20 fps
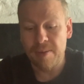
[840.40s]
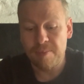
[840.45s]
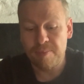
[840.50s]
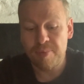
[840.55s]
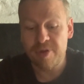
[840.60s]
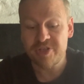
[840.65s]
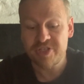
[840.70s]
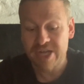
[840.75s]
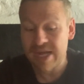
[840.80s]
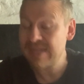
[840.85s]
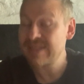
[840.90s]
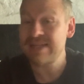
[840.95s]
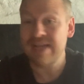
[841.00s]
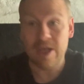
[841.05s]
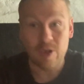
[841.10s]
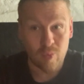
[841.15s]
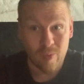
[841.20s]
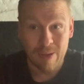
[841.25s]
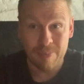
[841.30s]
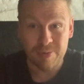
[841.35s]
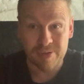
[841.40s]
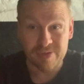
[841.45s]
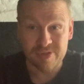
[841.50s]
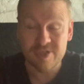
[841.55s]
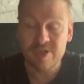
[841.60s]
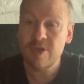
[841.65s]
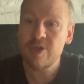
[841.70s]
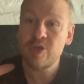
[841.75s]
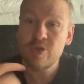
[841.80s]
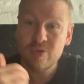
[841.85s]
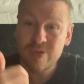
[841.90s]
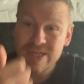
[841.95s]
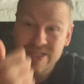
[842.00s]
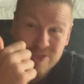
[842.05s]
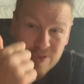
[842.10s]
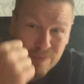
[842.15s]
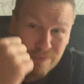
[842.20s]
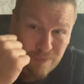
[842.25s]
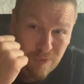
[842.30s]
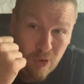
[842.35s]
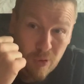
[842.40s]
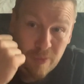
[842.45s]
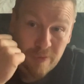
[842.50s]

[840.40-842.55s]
projectile weapons. You need some form